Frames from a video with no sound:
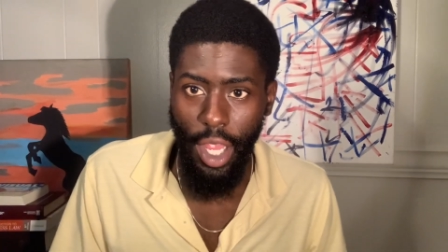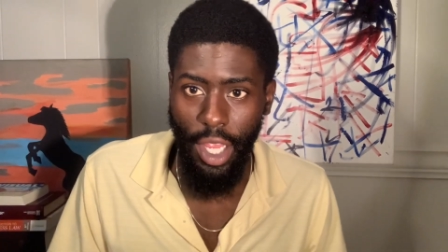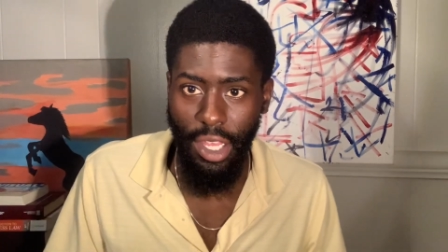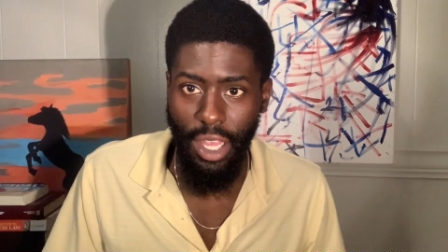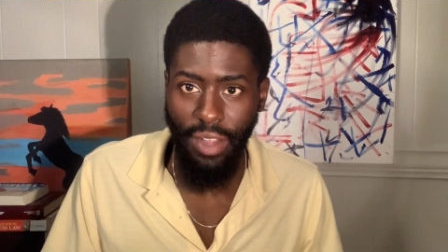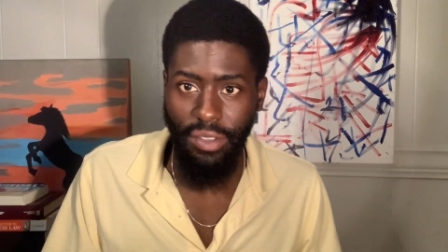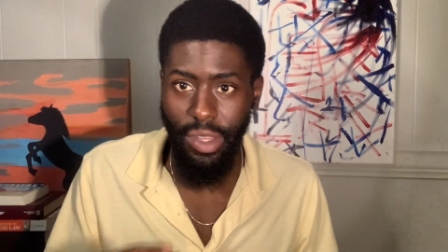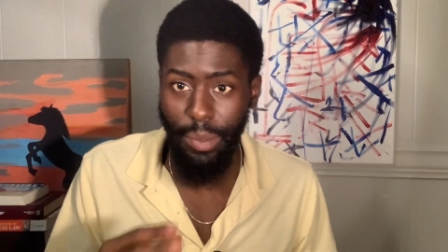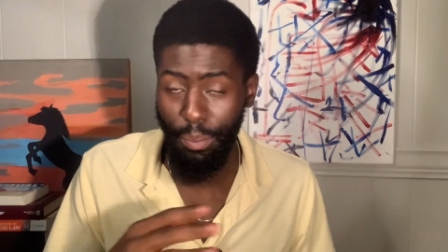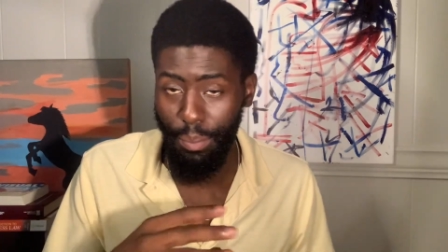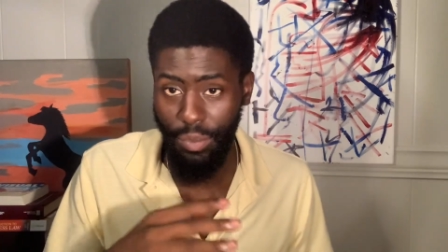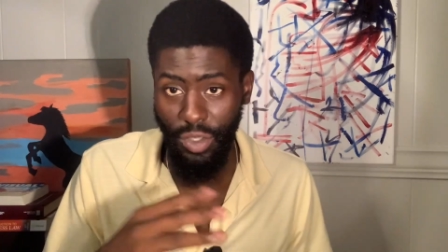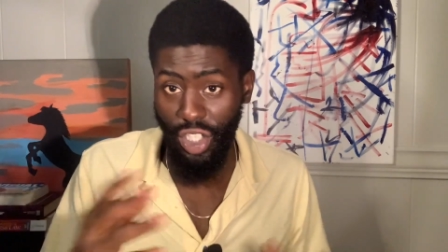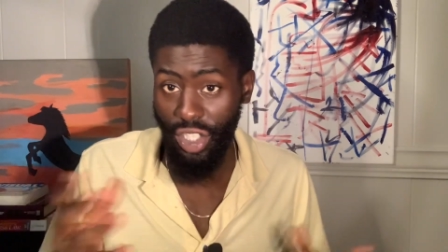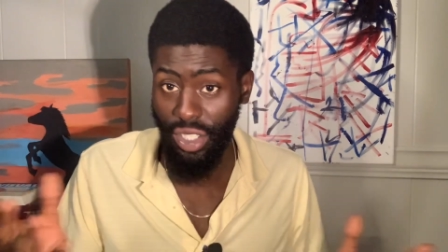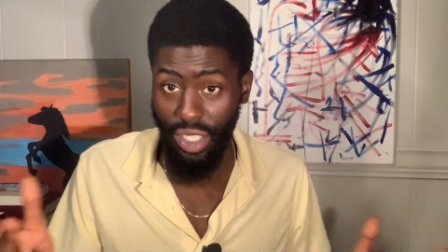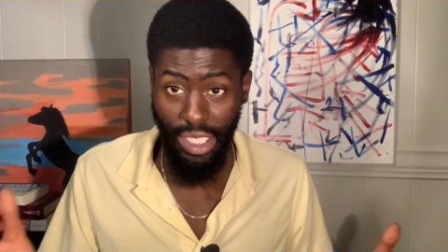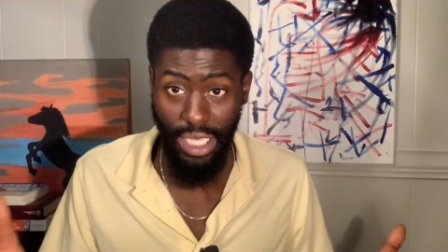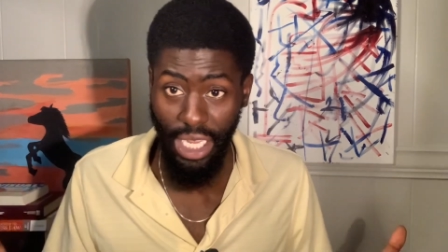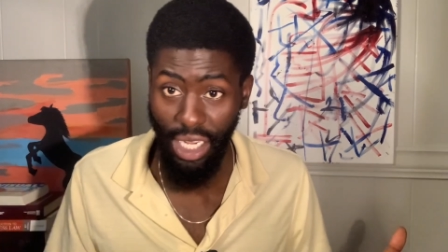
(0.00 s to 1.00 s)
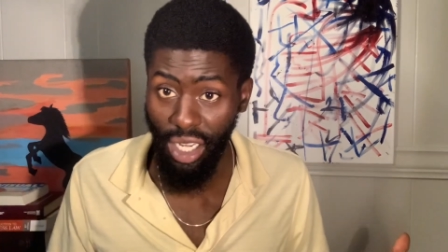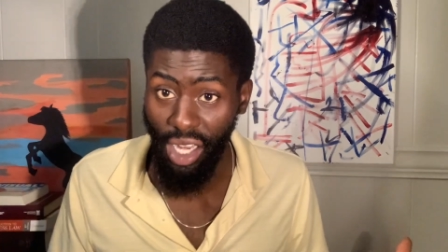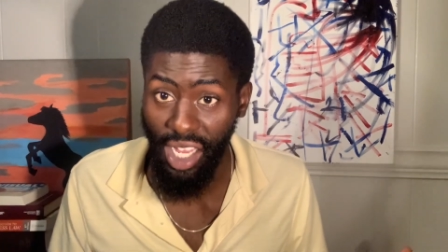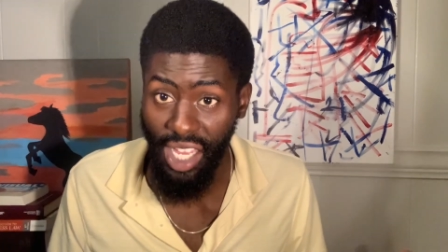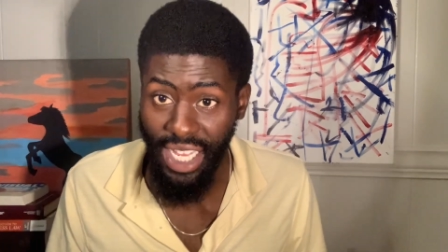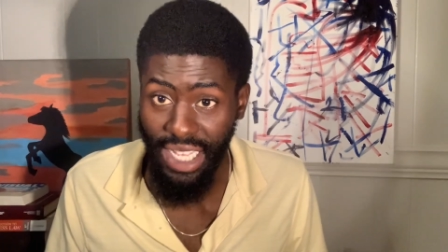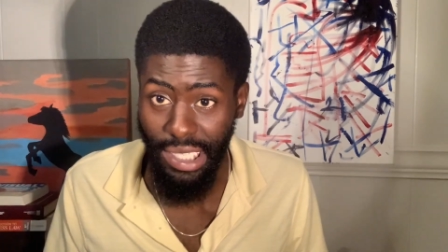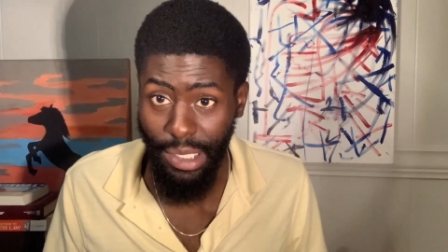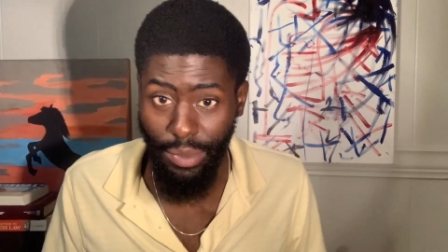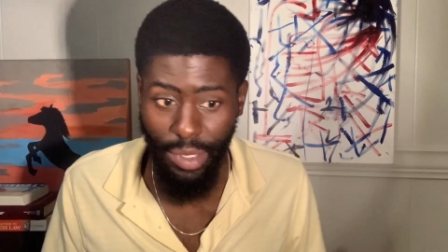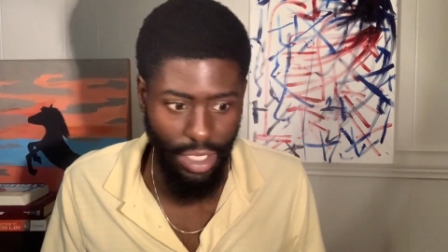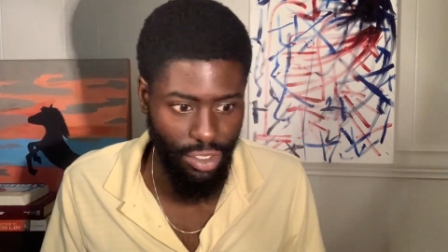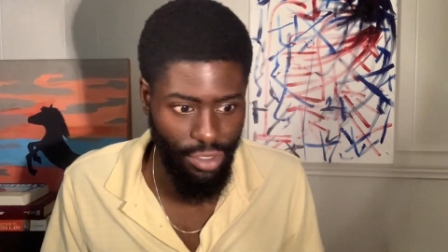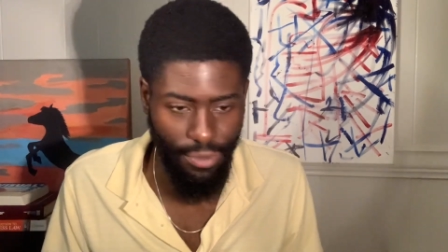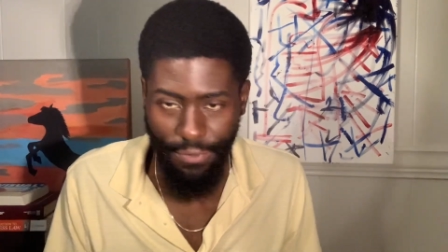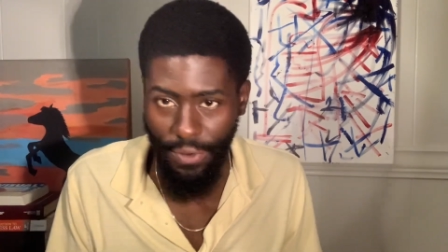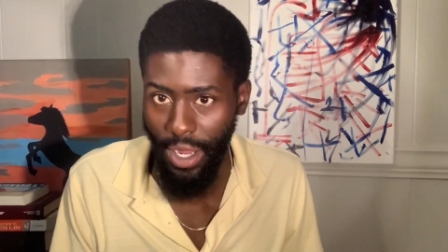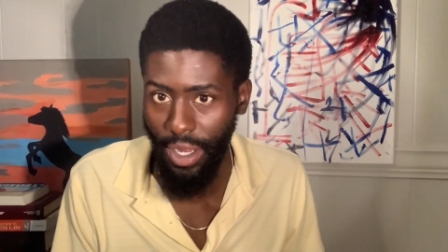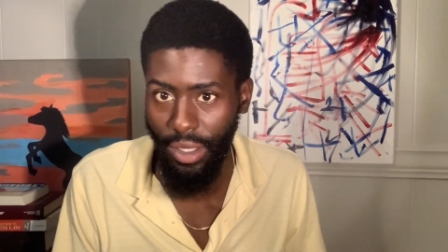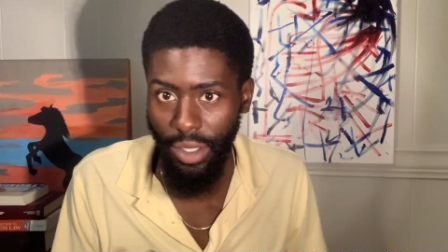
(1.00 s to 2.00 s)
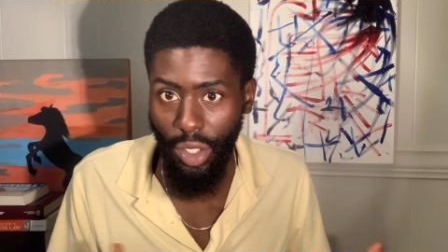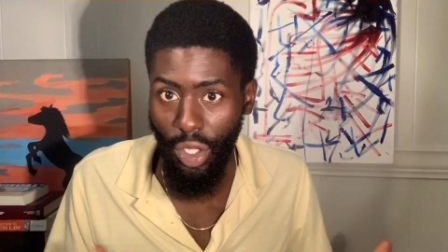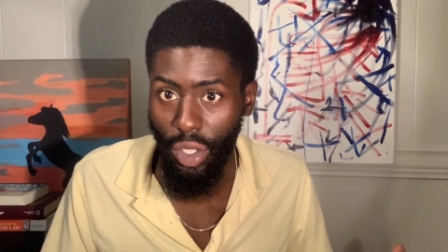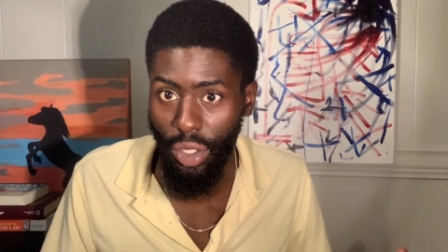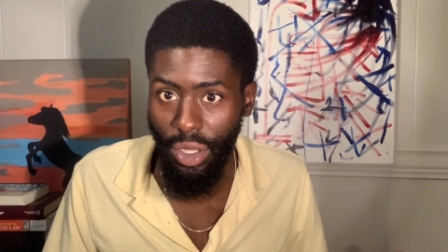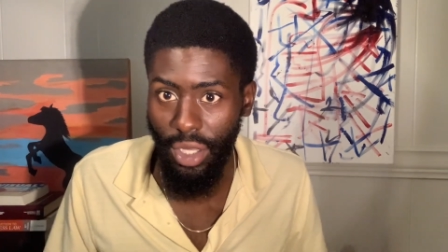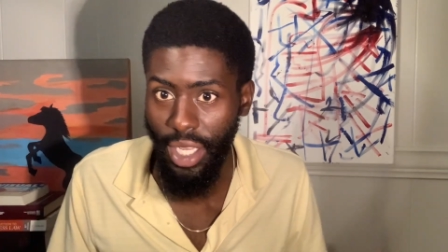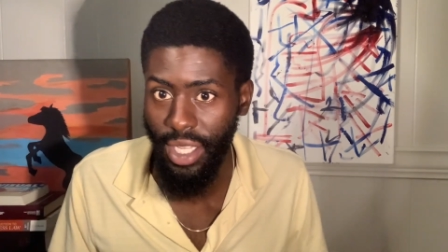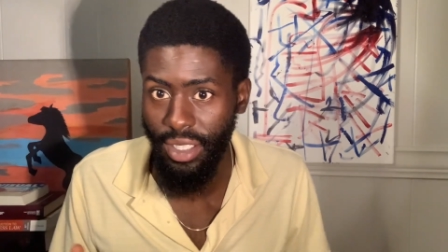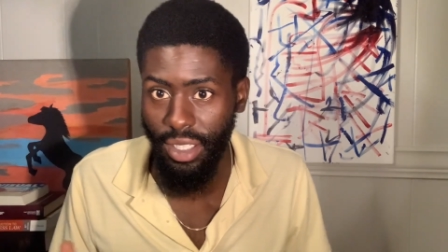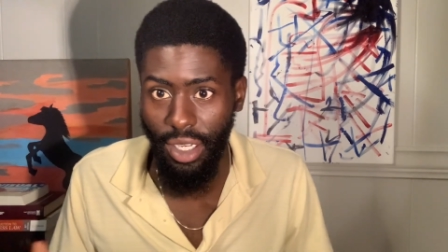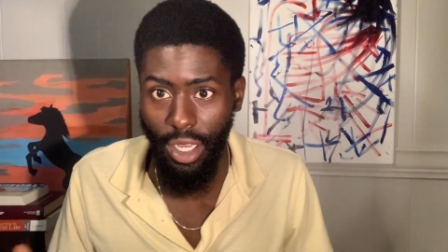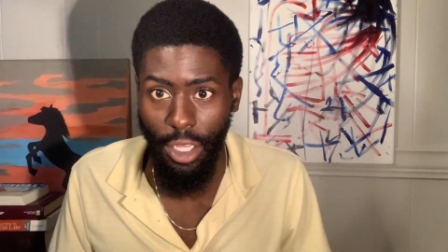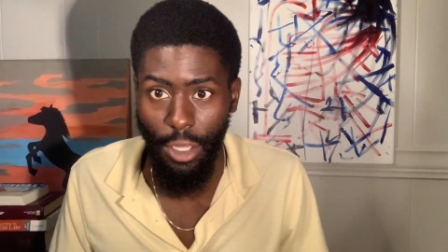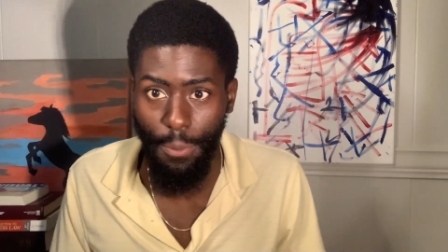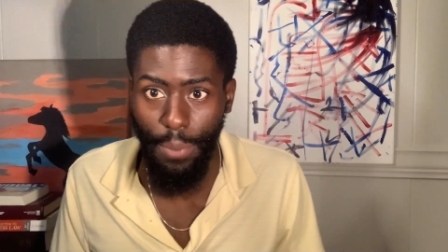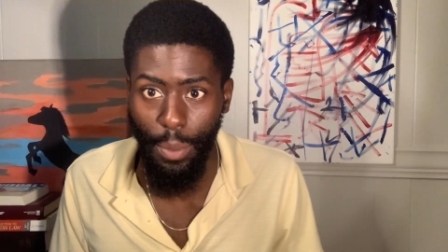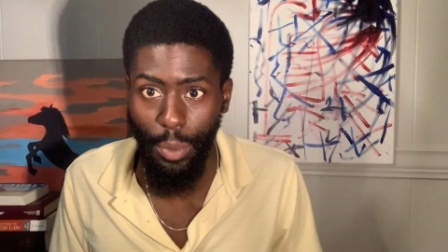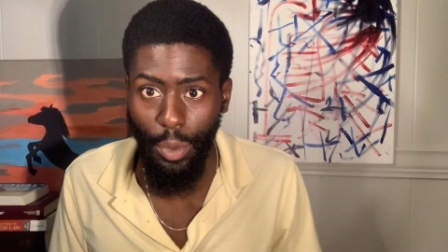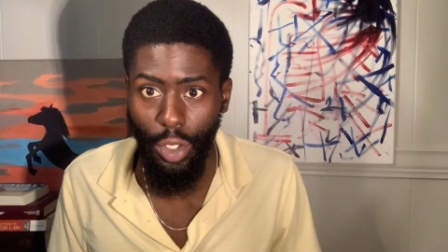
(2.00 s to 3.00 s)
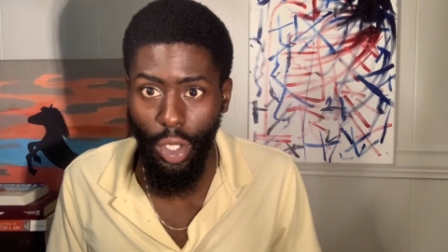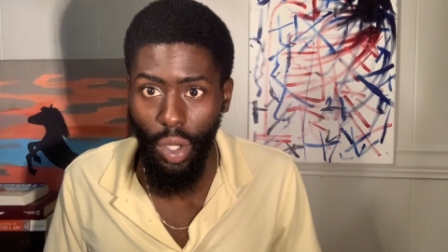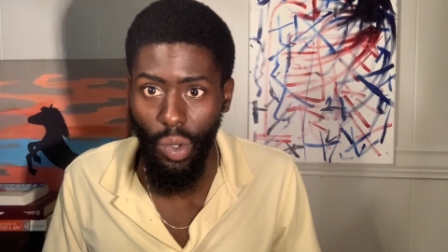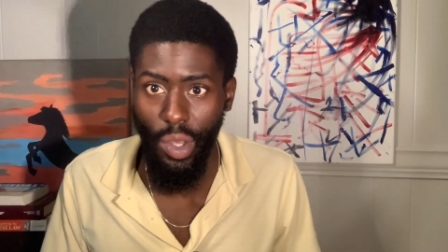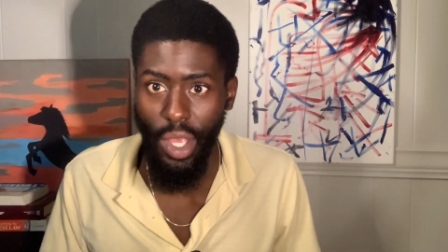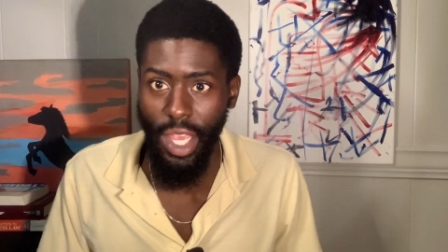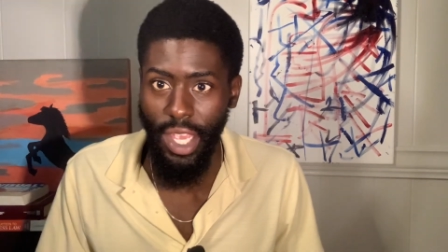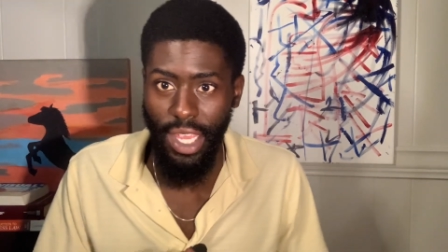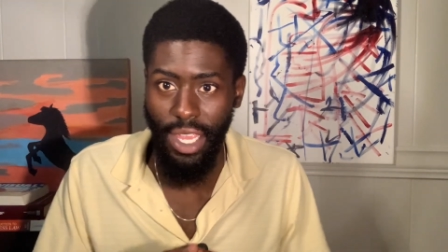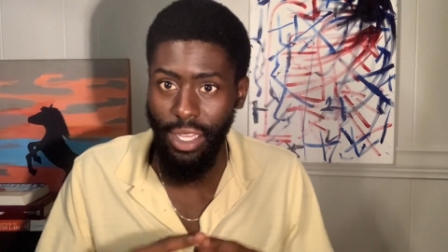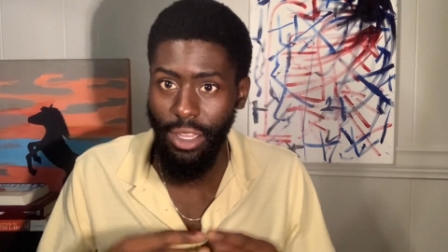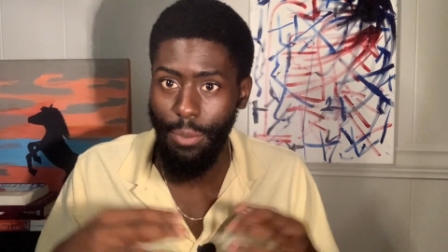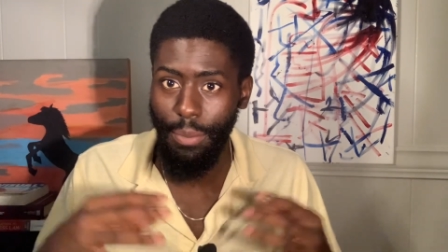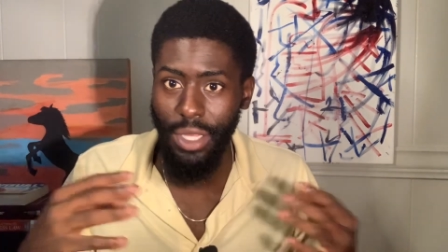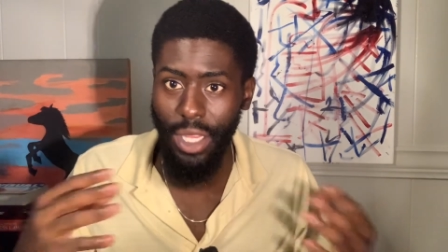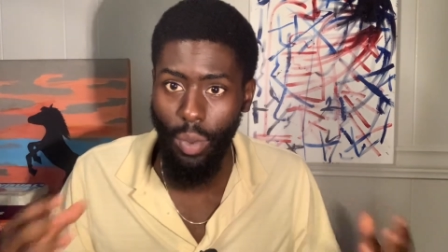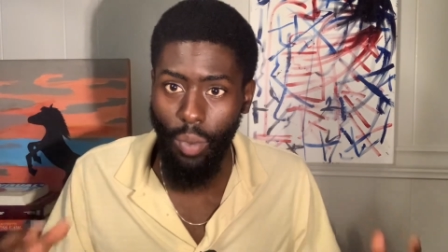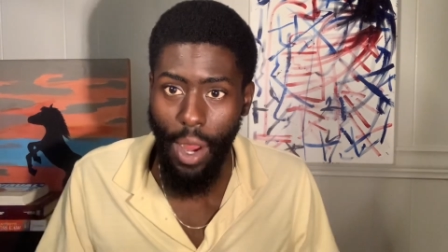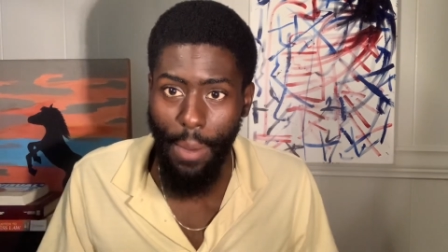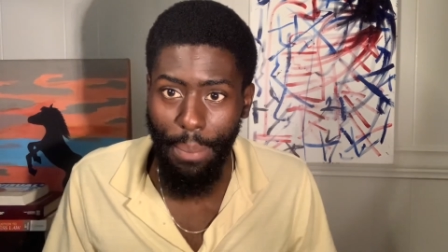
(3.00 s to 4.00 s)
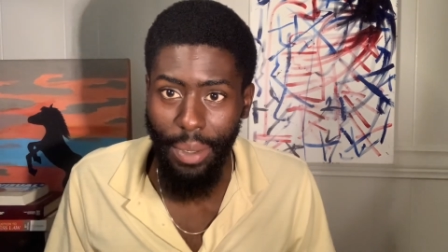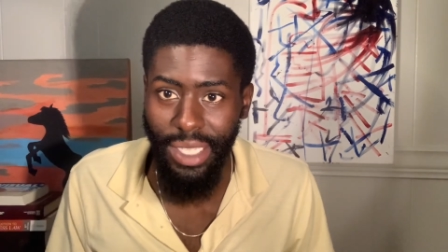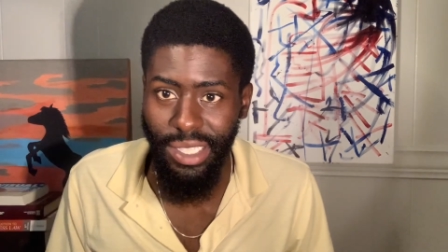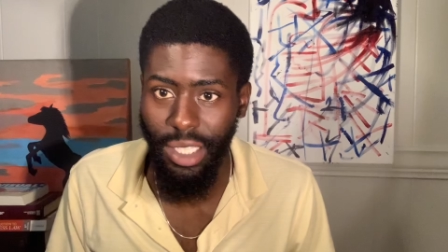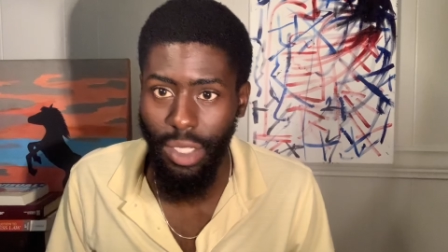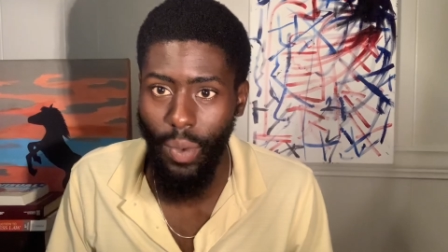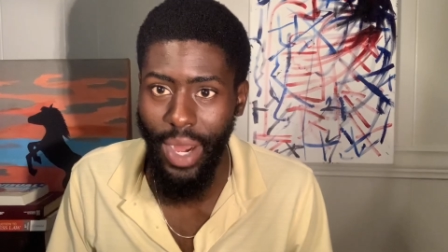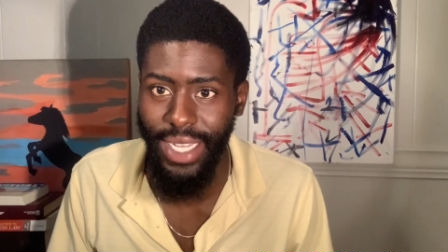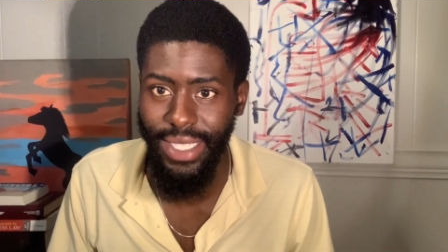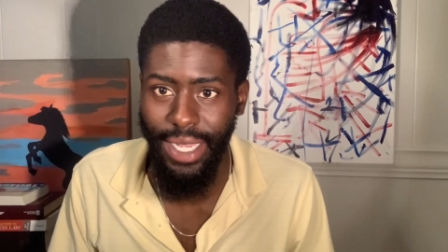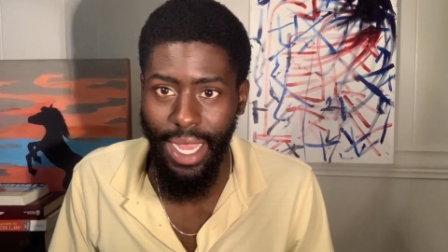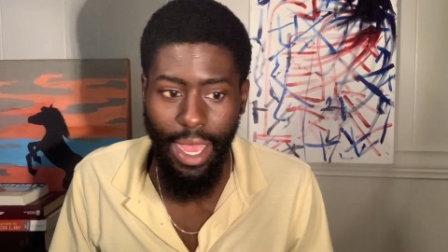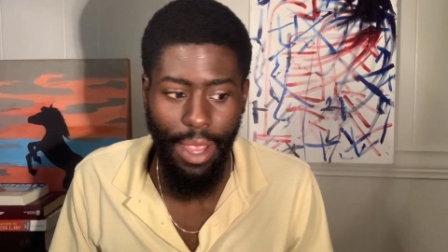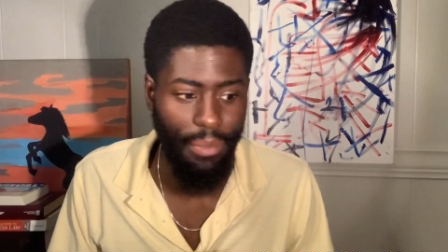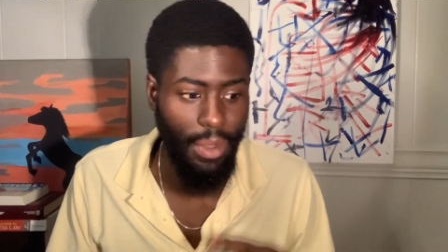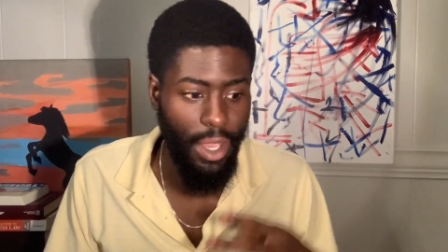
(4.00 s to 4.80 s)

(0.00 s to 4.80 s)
You have to just get lucky. Sometimes you find good things and other people don't. You have to be in the right place at the right time.